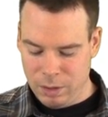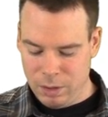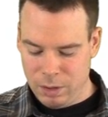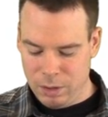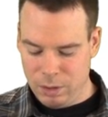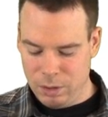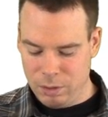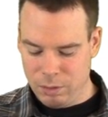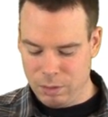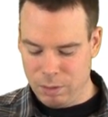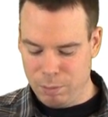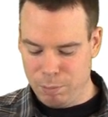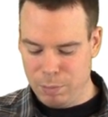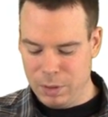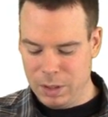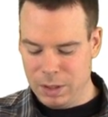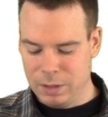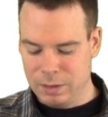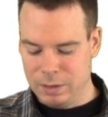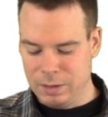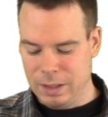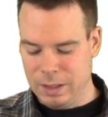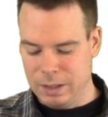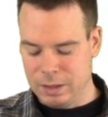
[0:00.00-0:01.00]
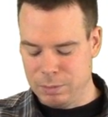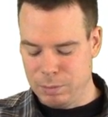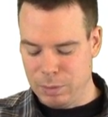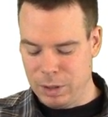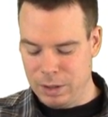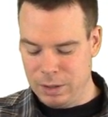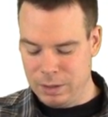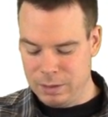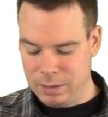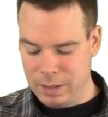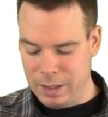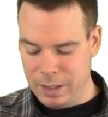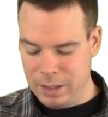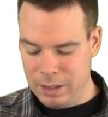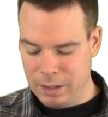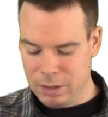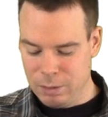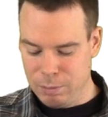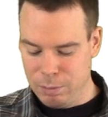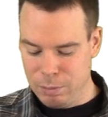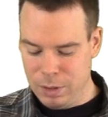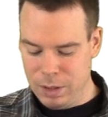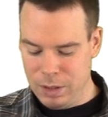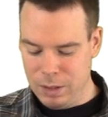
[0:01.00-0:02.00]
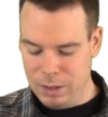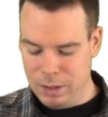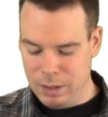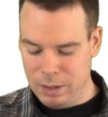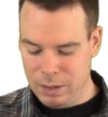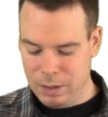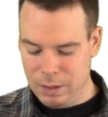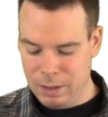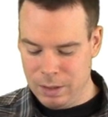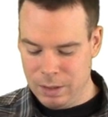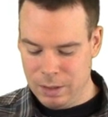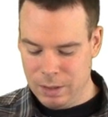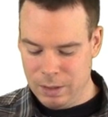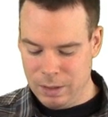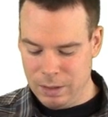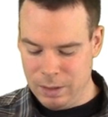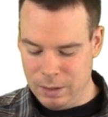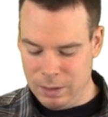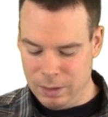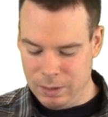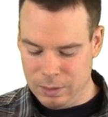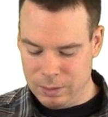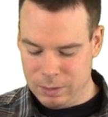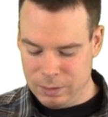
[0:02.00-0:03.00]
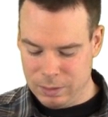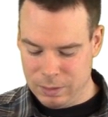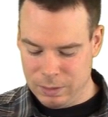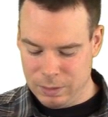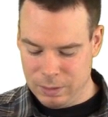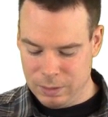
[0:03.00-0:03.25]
you know the biggest x minus a could be is